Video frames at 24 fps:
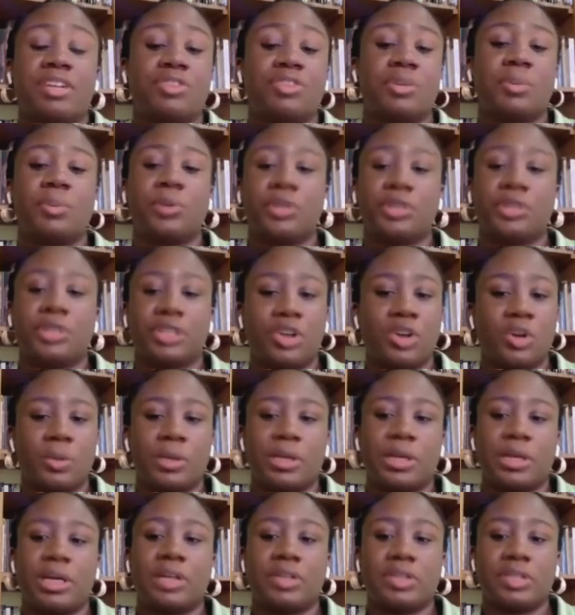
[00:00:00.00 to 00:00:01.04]
body coming
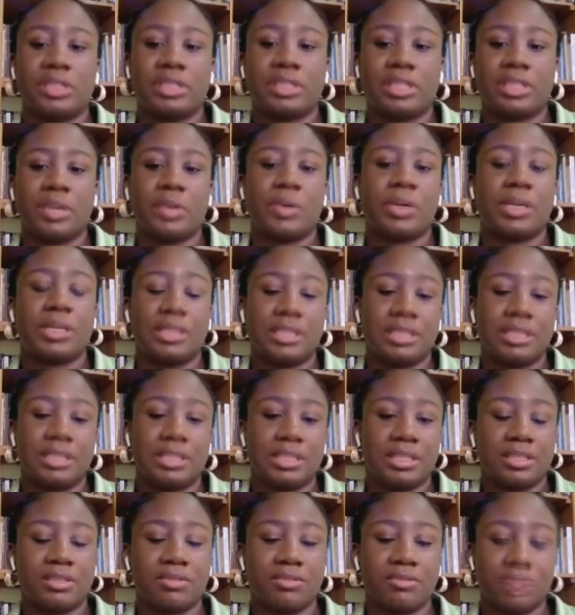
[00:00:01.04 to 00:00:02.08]
out to say, okay, this is the
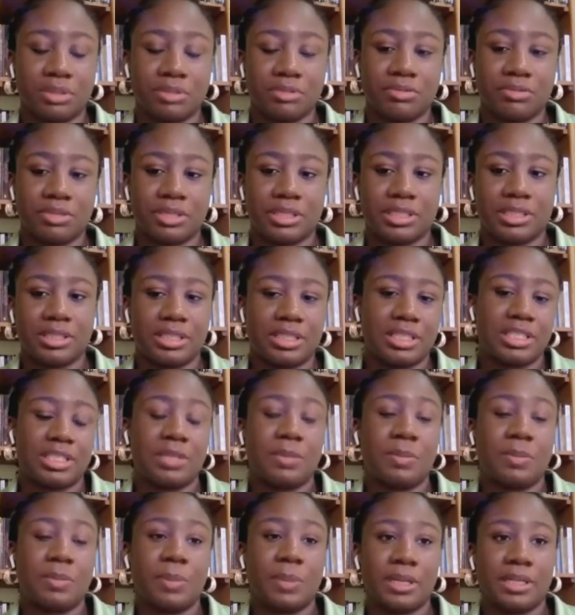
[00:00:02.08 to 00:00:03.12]
real reason, this is the
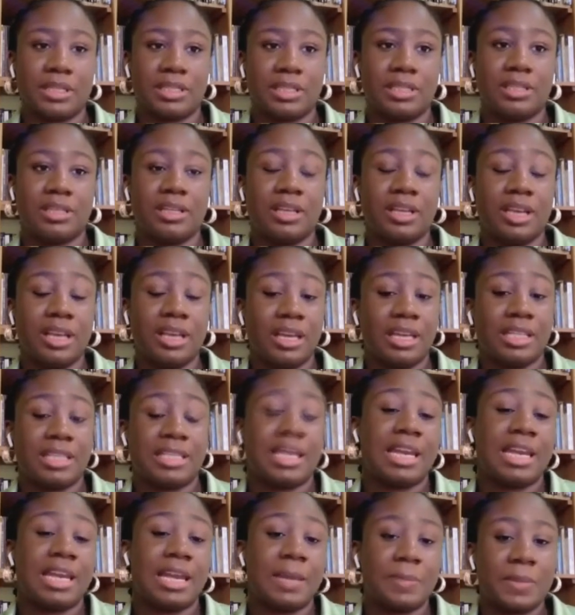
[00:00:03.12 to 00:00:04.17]
person, it's
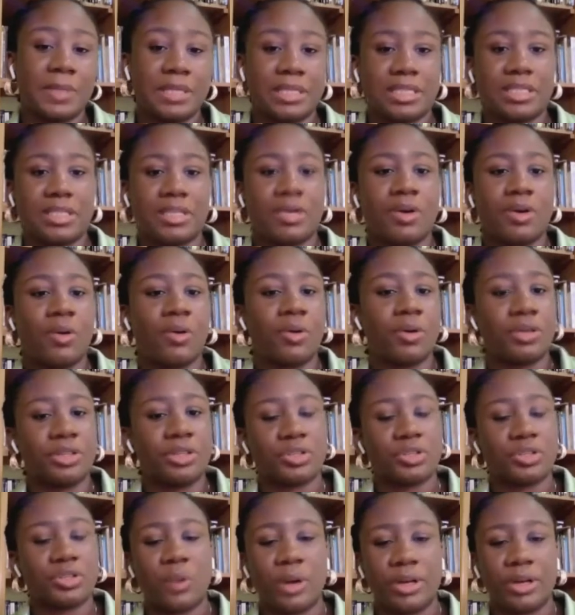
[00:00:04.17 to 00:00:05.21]
NNPC or it's
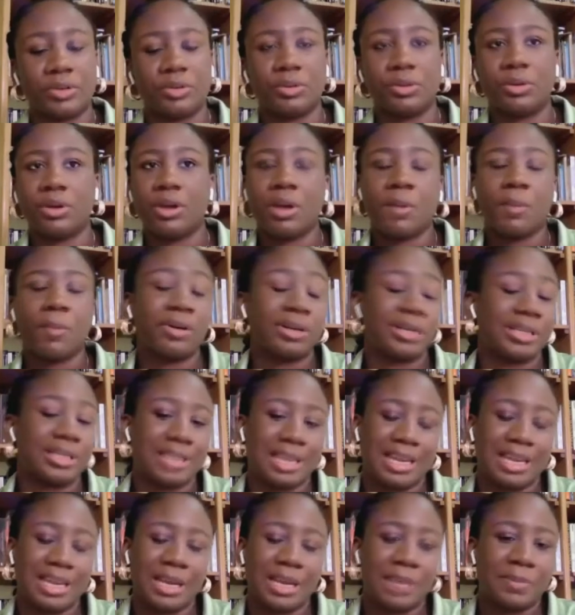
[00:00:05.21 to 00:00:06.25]
Owandu, but it's
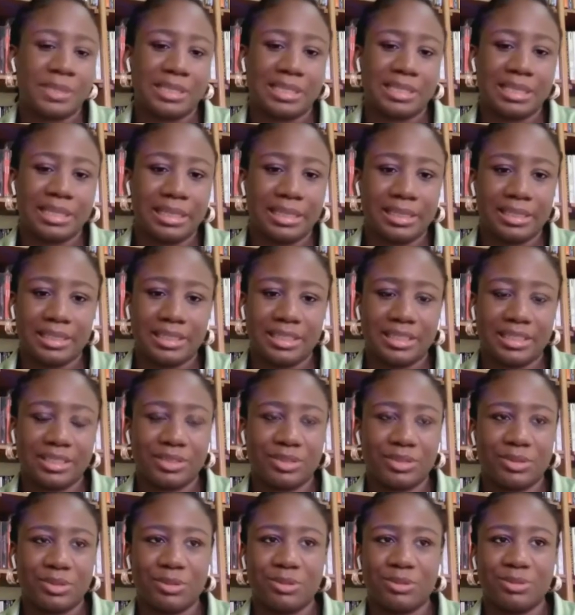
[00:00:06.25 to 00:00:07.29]
NNPC clearly.
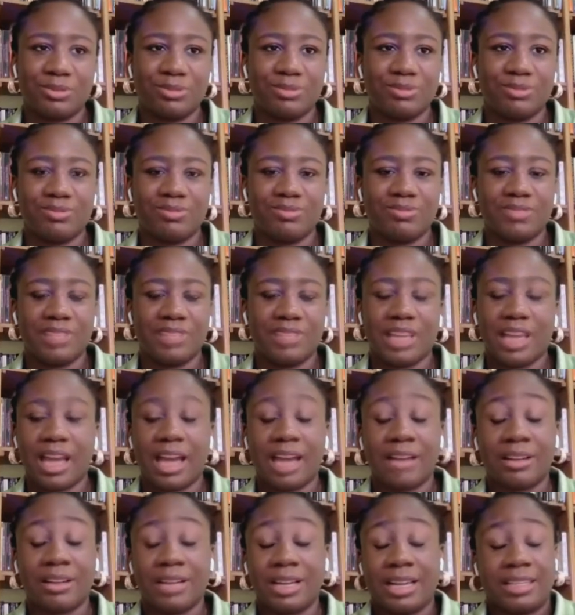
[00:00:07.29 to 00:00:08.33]
So yeah,
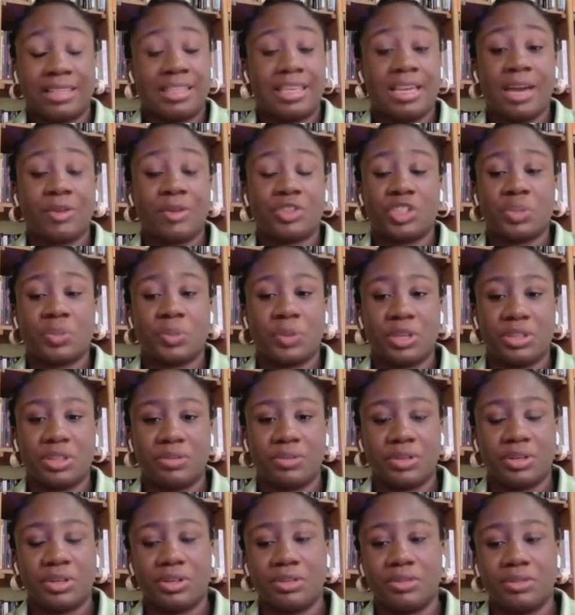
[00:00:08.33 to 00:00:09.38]
I think I'll just point the
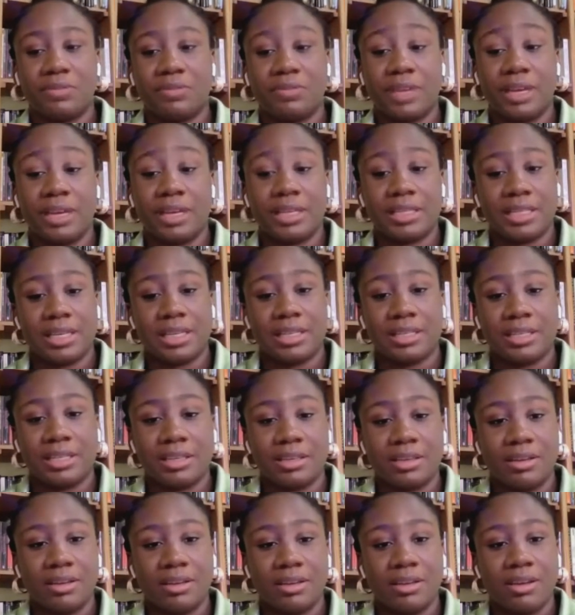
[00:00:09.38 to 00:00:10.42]
fingers at the
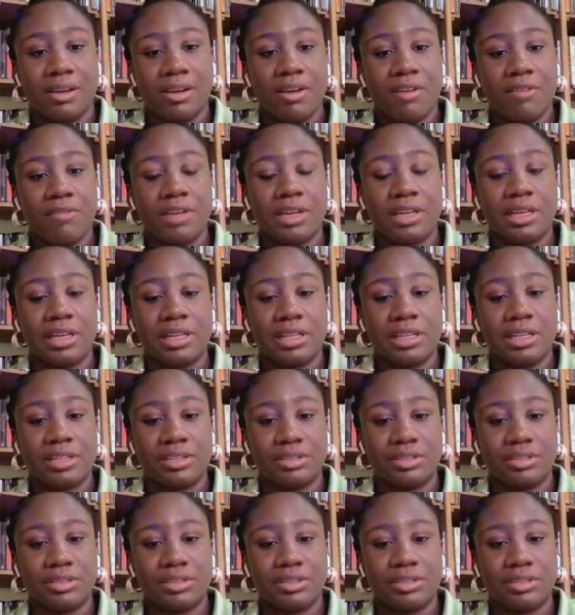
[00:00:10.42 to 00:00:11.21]
regulators.